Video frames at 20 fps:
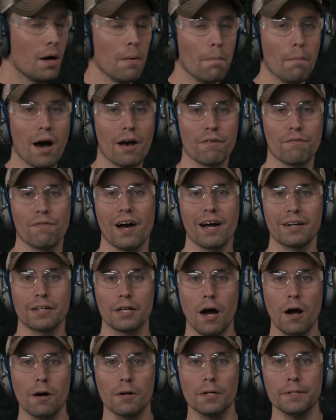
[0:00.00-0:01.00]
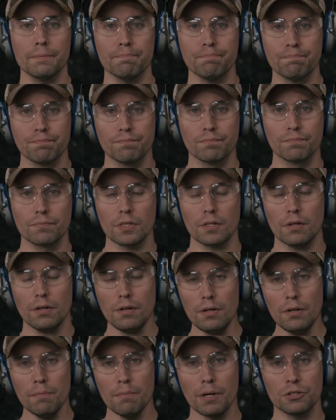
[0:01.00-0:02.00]
Modified Gauntlet.
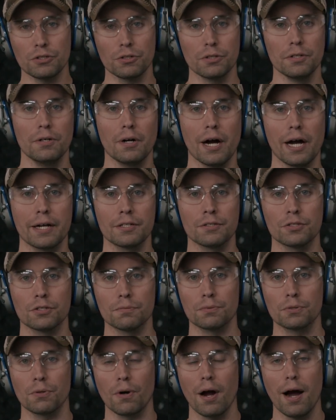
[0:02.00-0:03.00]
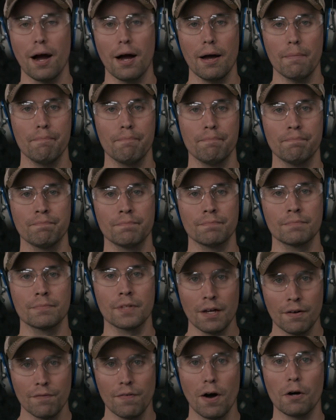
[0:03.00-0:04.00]
Make sure you like and subscribe.
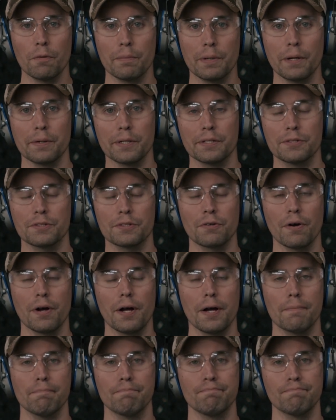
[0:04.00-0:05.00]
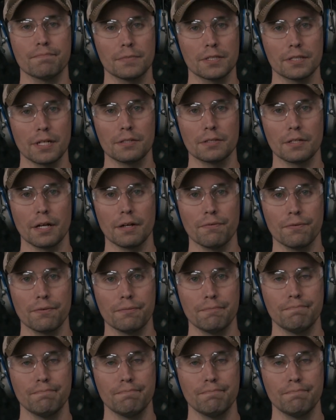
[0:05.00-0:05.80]
Follow me on Instagram. Stay safe.